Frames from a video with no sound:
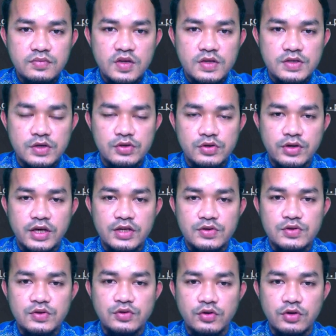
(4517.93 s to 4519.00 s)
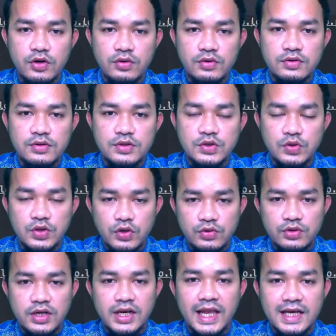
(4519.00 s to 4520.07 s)
so you can use autoload to
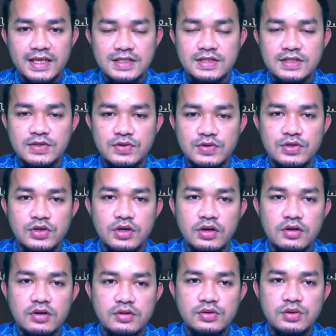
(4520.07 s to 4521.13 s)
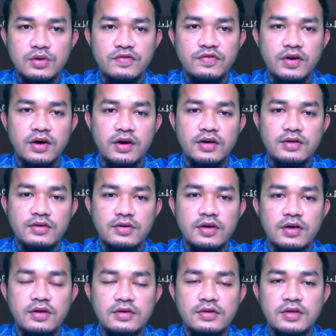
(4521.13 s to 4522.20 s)
load the class to your file.
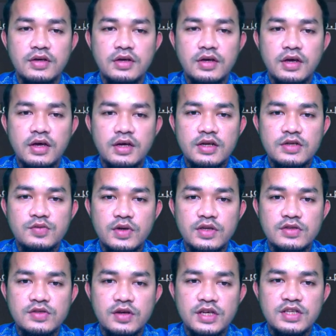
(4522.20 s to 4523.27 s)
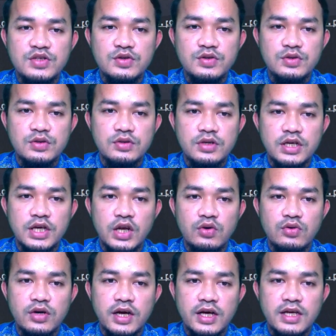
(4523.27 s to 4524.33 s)
Okay, this one just only 2
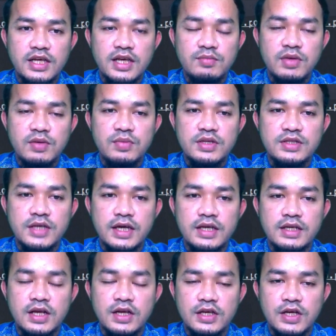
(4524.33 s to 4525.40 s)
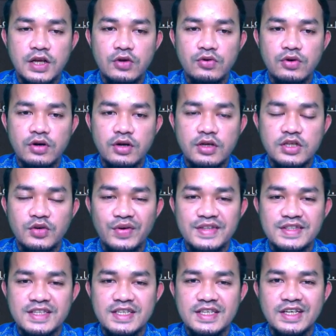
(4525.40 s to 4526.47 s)
include, right? There may be 10 include, right?
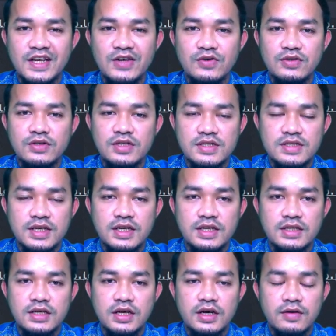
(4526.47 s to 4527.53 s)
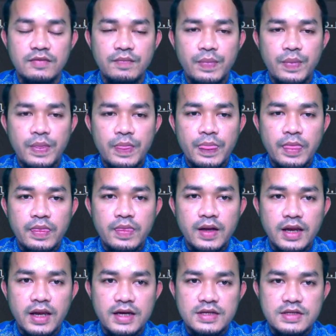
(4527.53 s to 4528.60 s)
20 include inside the
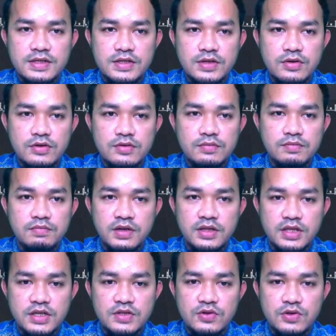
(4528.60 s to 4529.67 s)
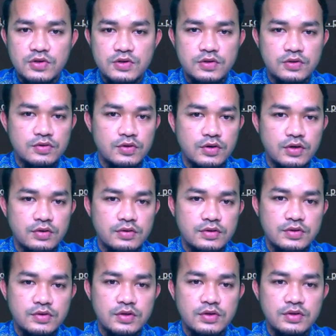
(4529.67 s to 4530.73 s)
class, so better to use autoload
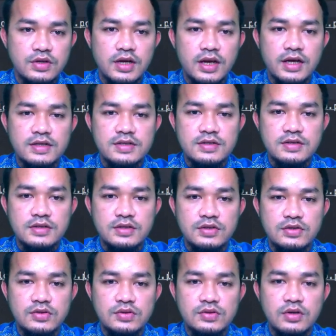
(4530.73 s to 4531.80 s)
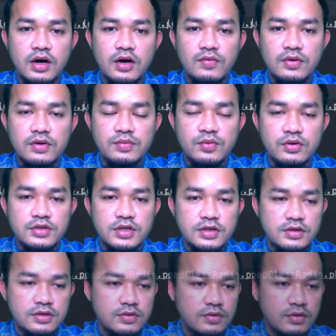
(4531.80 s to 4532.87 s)
to load the class into our project.
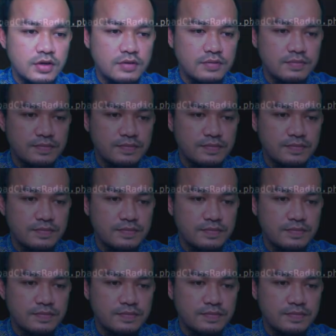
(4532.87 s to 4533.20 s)
Okay.